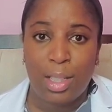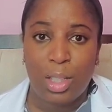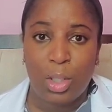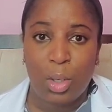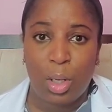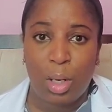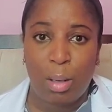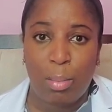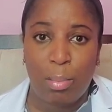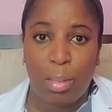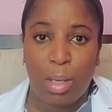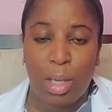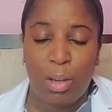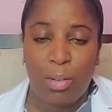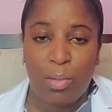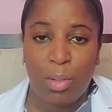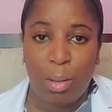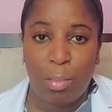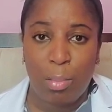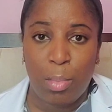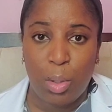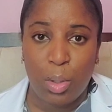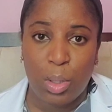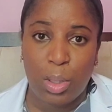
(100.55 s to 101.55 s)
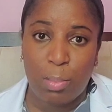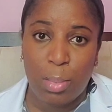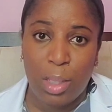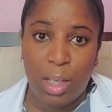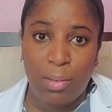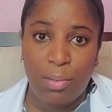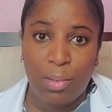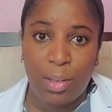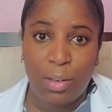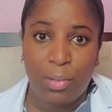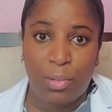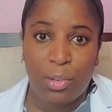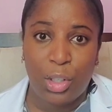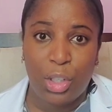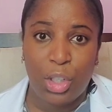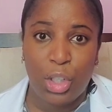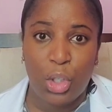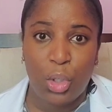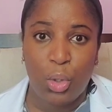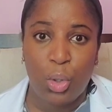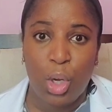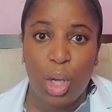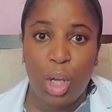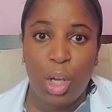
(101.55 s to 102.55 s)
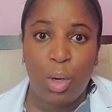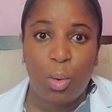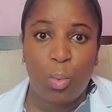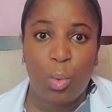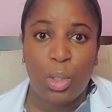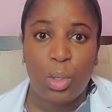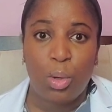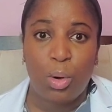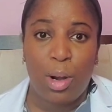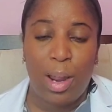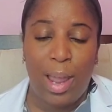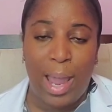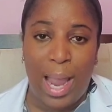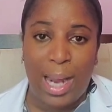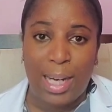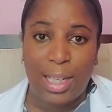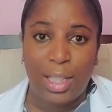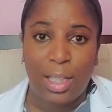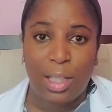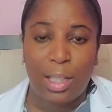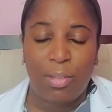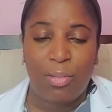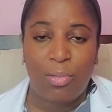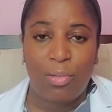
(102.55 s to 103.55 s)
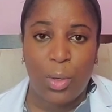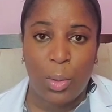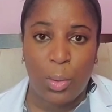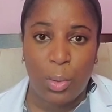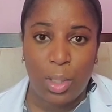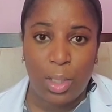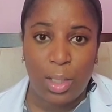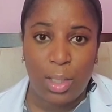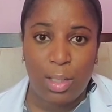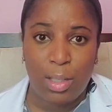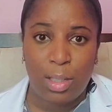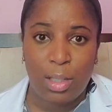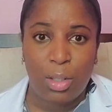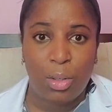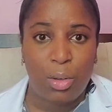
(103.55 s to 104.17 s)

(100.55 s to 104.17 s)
going to be of the most benefit for you when you're actually focused,